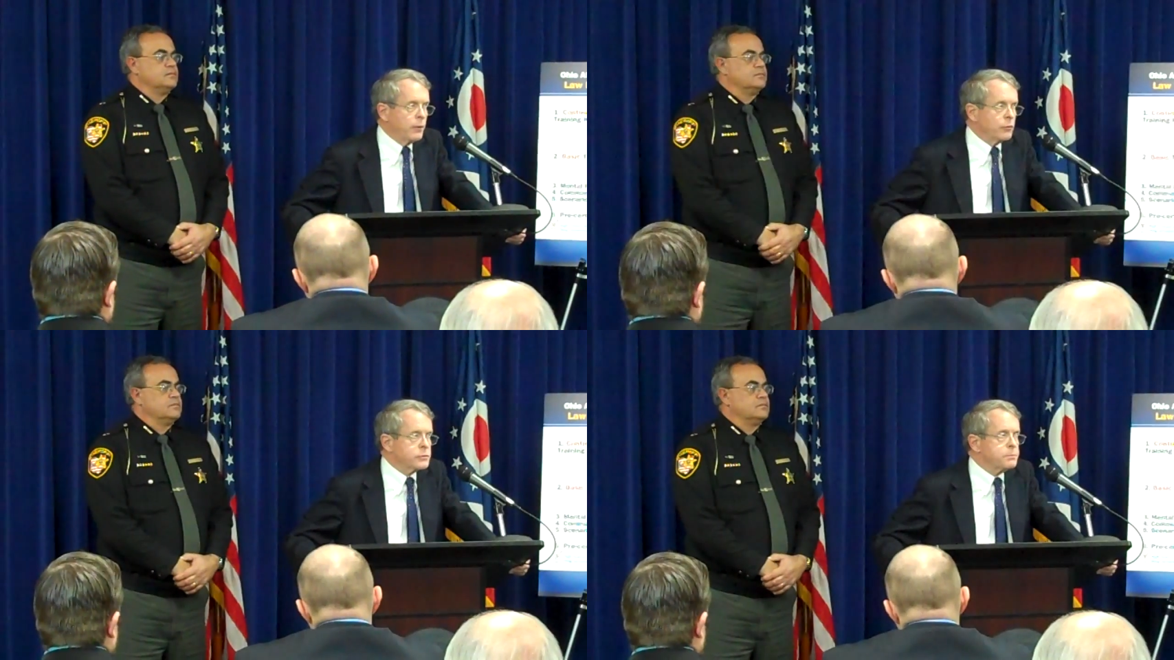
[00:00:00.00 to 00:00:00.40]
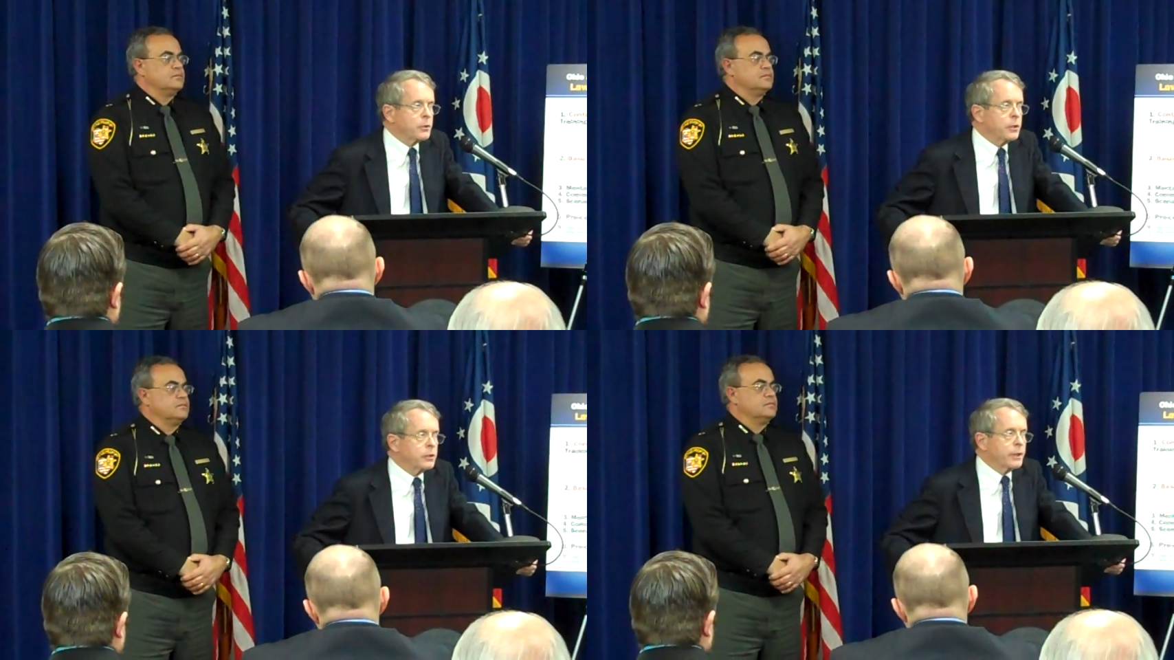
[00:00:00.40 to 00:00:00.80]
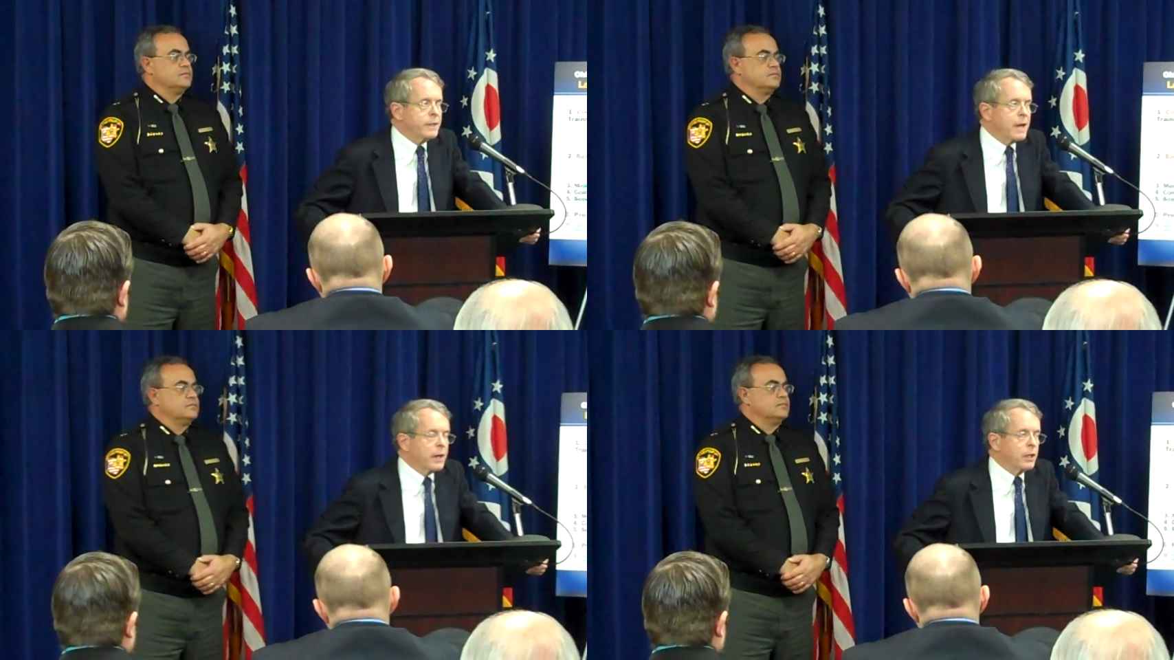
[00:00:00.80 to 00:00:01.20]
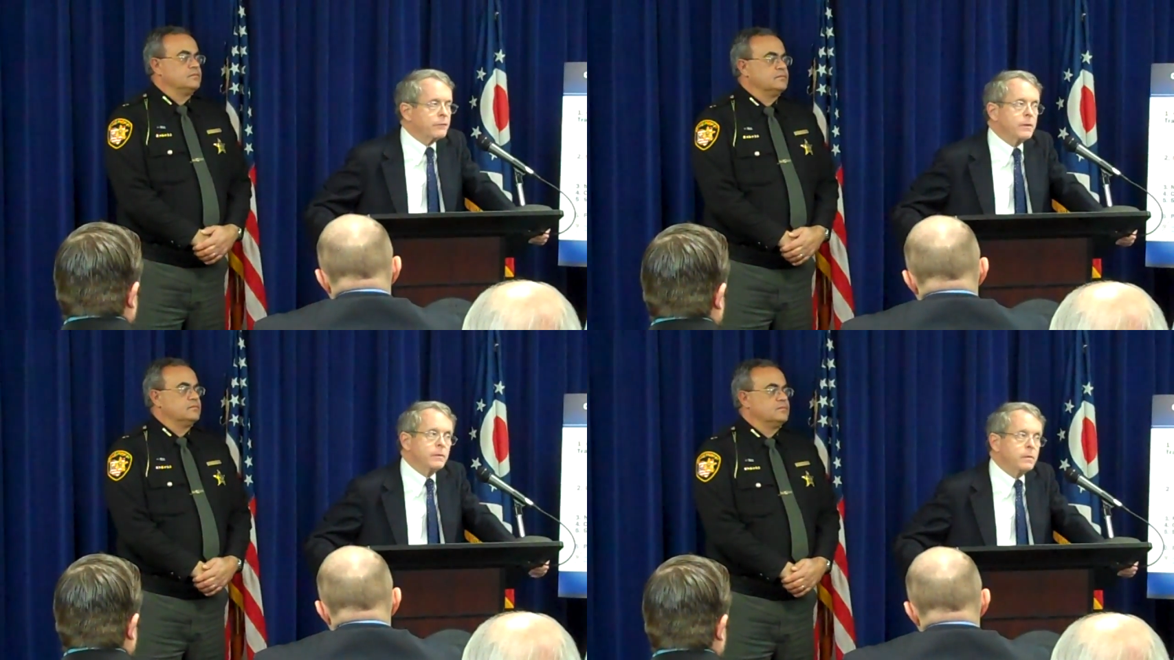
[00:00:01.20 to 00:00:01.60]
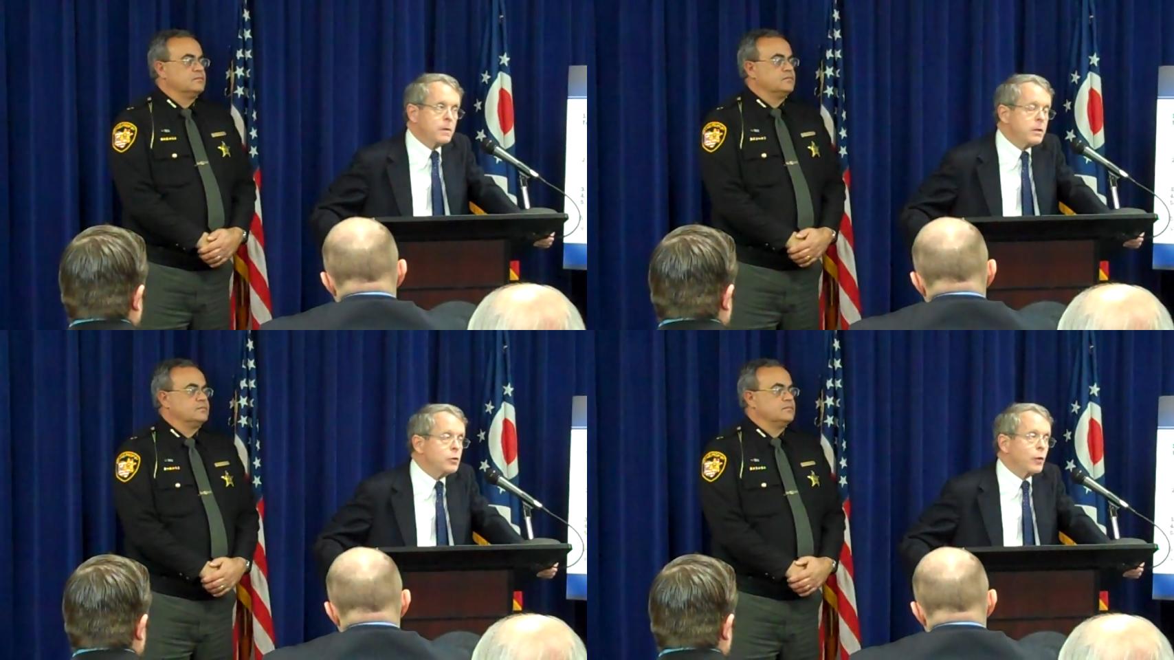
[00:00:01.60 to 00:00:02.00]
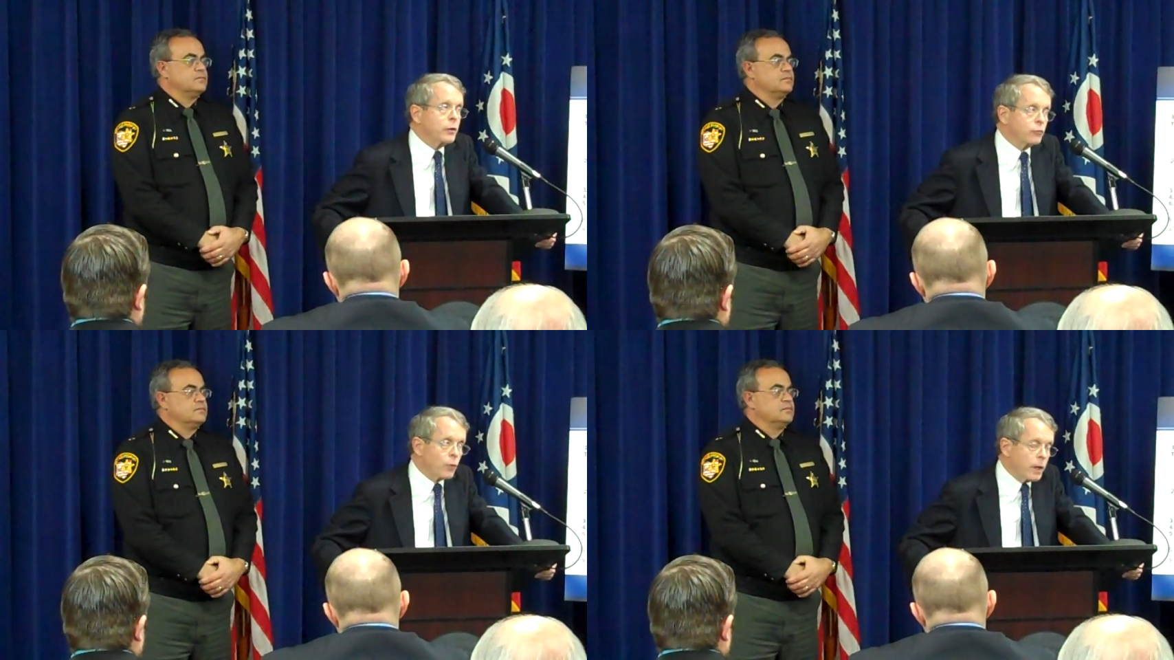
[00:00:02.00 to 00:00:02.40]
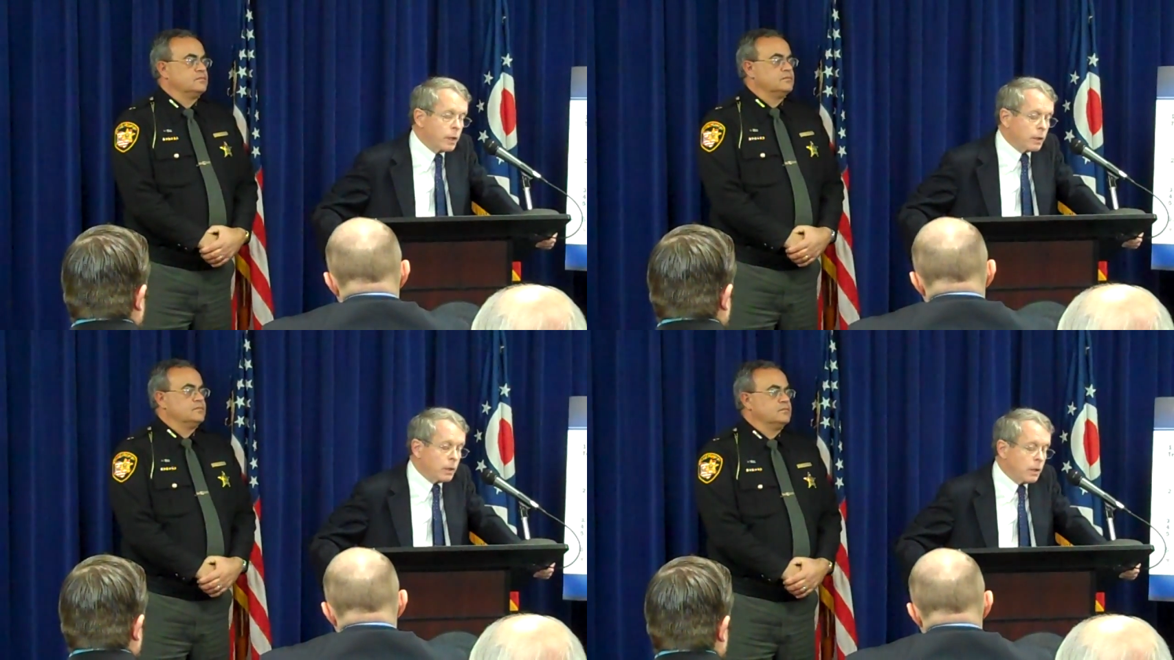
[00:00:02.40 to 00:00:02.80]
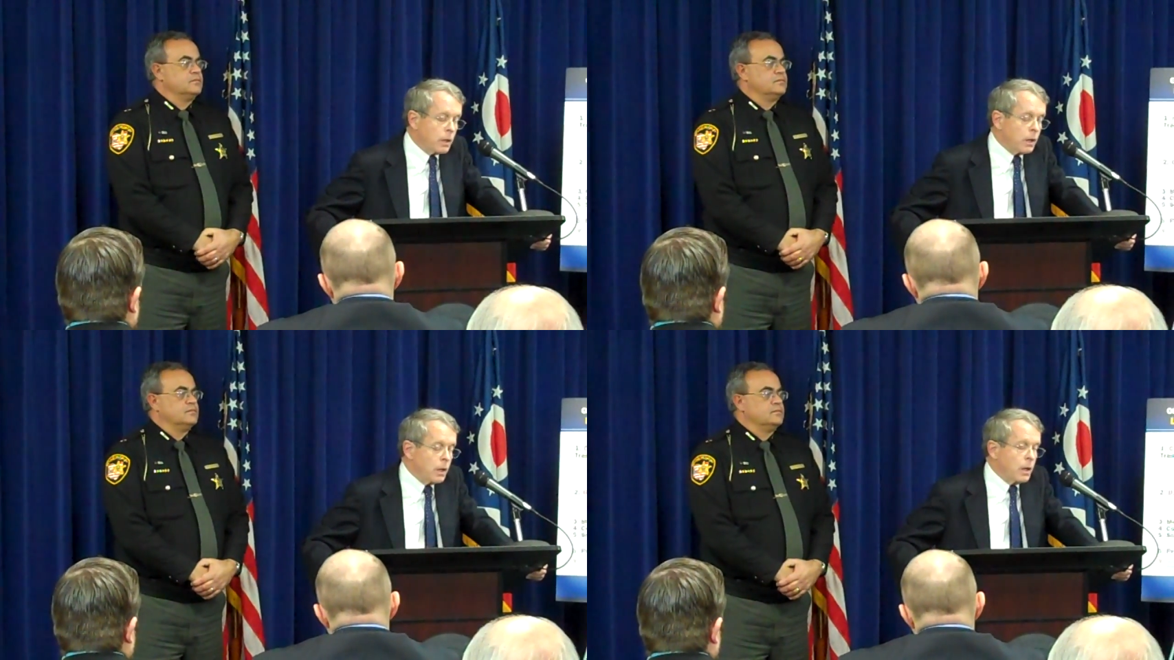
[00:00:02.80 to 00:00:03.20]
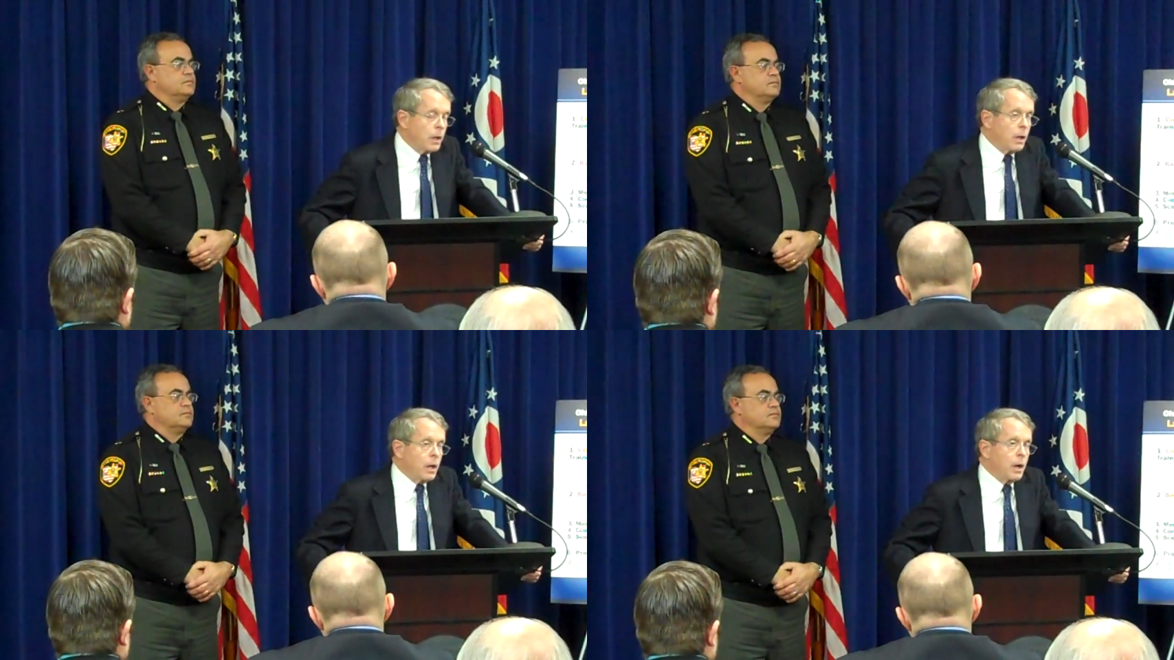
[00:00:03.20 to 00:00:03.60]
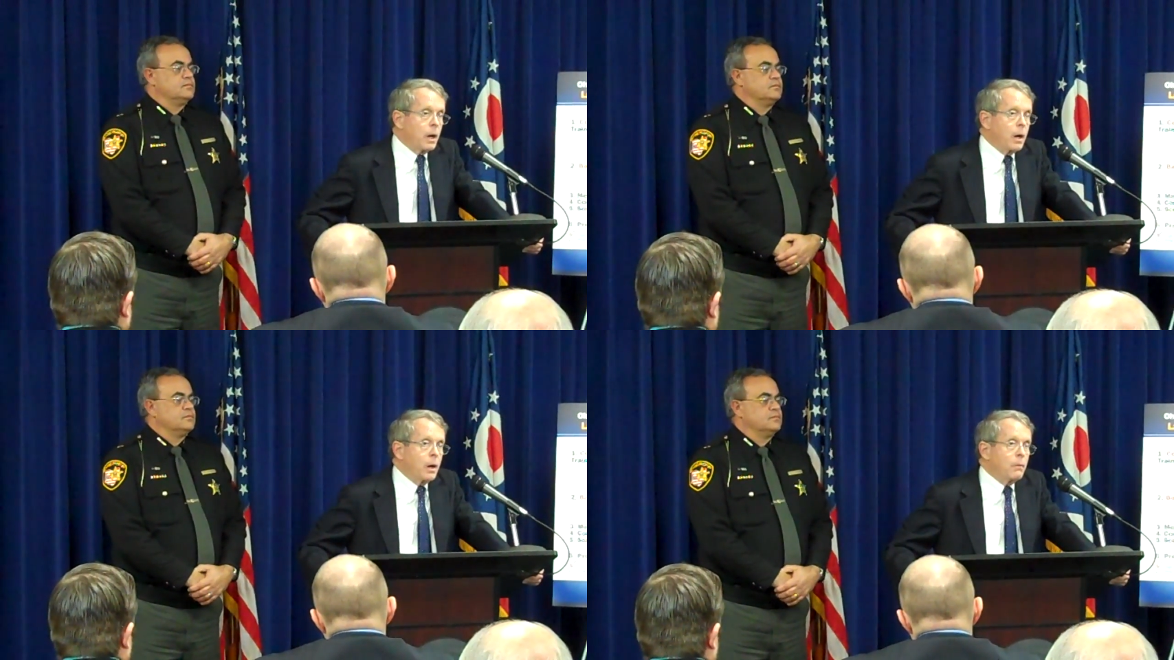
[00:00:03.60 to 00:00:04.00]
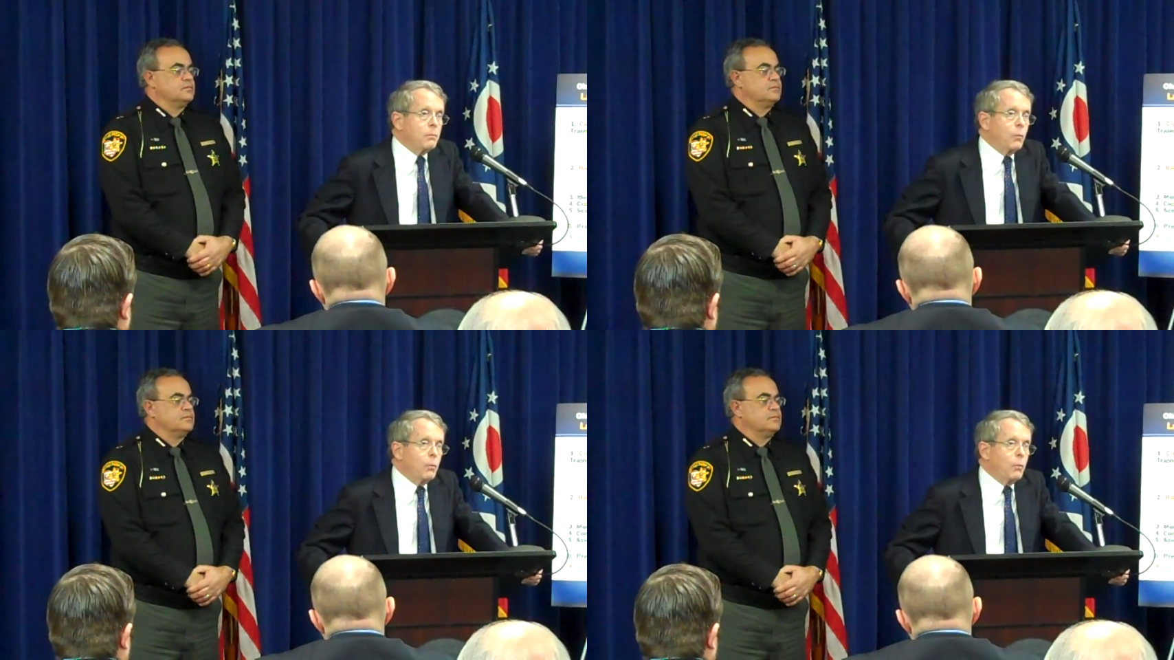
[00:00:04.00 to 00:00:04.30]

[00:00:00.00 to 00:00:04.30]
Speaker 1: there was particularly not enough continuing training. Uh,